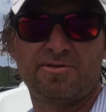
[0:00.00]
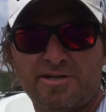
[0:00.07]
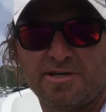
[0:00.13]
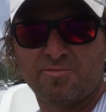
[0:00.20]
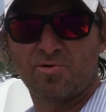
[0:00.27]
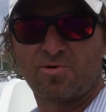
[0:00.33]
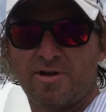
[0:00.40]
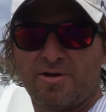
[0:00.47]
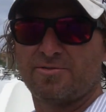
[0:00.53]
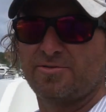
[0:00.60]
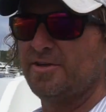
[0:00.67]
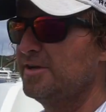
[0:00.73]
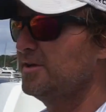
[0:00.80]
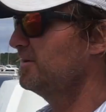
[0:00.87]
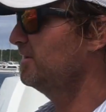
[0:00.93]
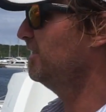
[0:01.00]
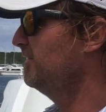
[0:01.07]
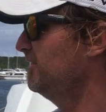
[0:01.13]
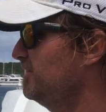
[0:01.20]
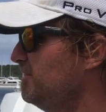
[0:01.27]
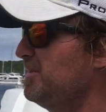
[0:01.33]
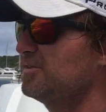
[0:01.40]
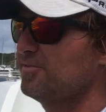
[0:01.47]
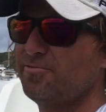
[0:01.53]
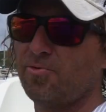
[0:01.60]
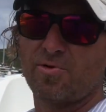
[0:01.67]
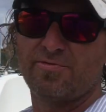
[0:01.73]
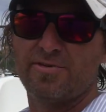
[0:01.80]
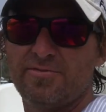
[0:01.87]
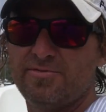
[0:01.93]
anymore, I don't think. I think they make the
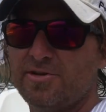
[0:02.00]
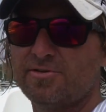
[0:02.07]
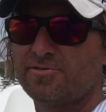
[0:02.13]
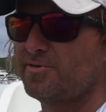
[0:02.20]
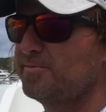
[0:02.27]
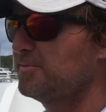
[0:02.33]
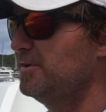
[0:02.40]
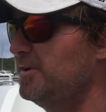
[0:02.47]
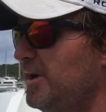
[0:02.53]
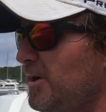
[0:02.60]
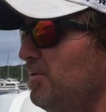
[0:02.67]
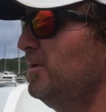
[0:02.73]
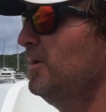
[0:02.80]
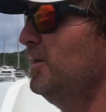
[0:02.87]
450 or something now.